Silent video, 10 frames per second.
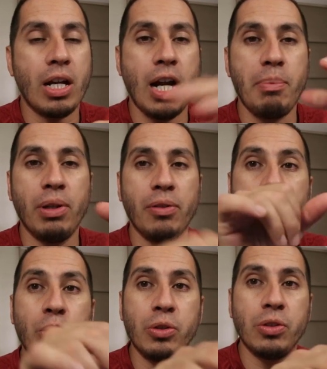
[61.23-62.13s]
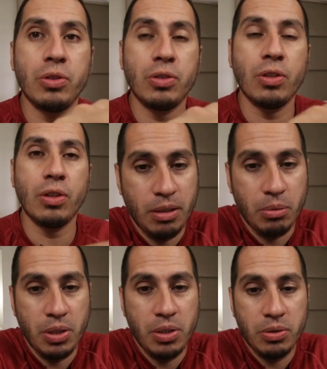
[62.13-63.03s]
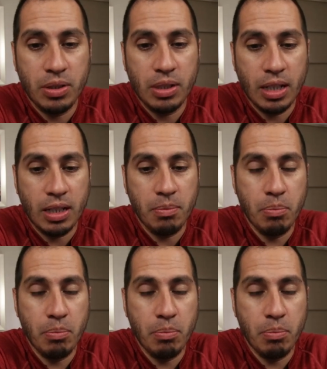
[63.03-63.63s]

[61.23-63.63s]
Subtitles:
couple of cruises. They were using like